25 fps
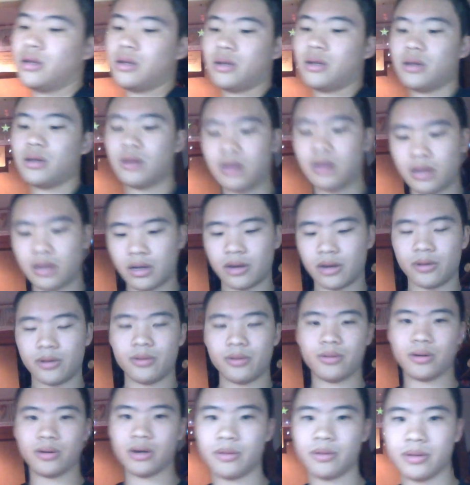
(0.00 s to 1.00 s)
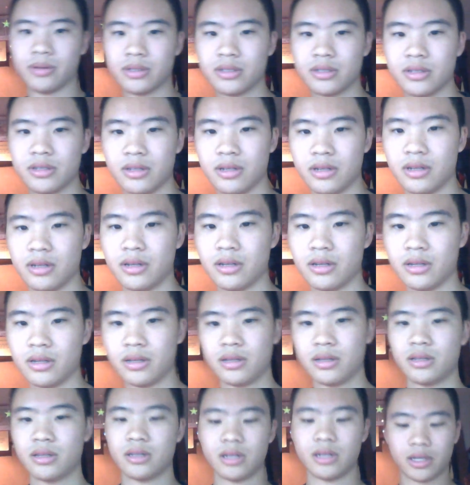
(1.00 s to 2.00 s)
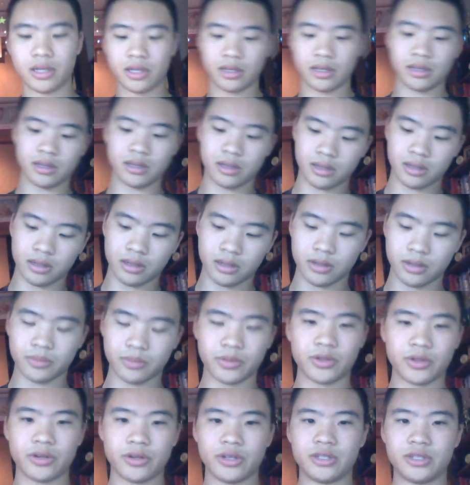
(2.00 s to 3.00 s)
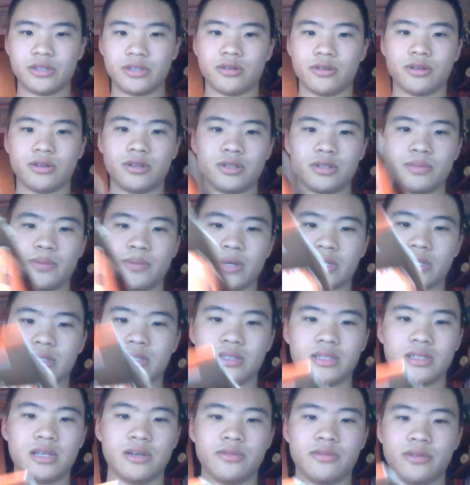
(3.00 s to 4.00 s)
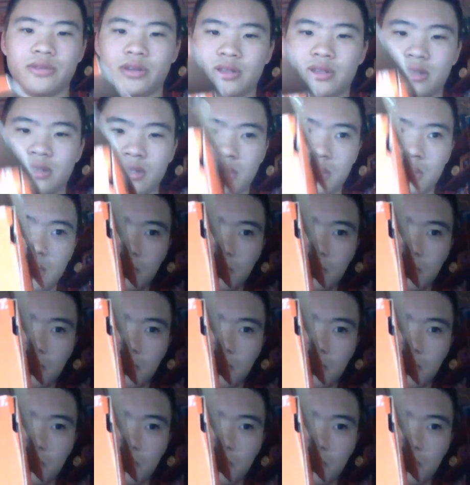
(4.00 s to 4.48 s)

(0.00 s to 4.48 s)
I went to the Nike employee store. This box is heavy. It doesn't have the